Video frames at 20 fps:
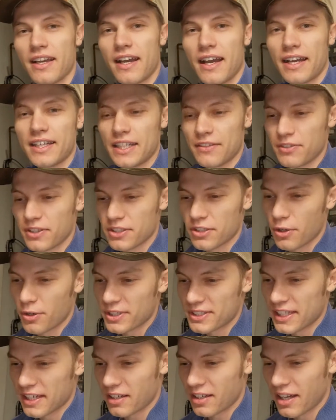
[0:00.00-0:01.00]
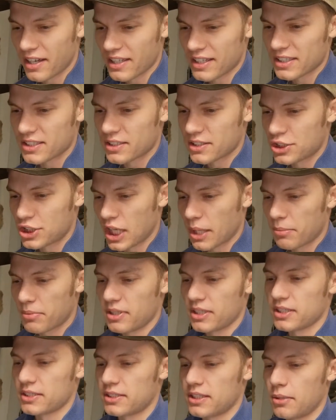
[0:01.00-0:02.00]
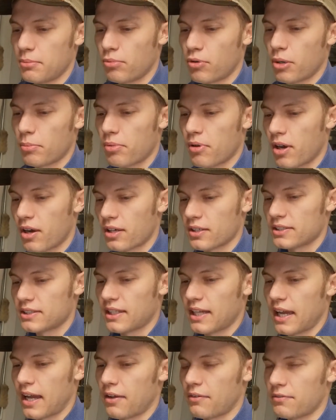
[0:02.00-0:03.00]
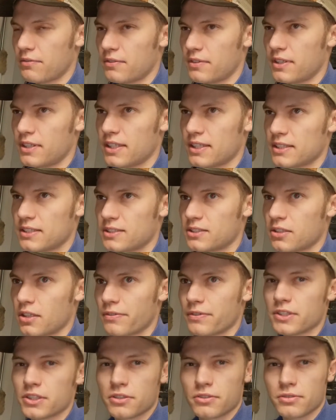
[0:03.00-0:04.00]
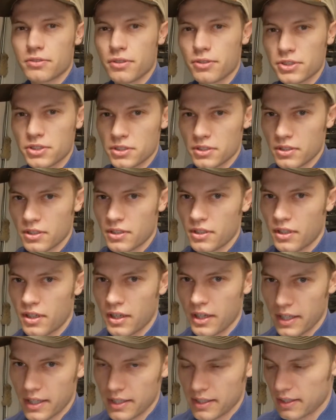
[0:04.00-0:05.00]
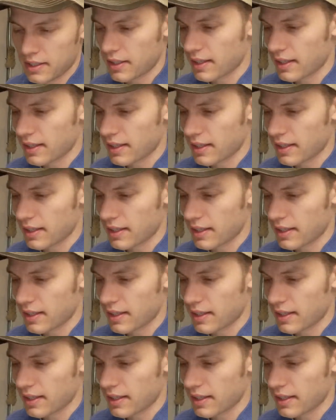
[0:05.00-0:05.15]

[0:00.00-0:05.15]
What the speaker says: I definitely noticed that a lot of these Japanese import parts have this surface corrosion on it,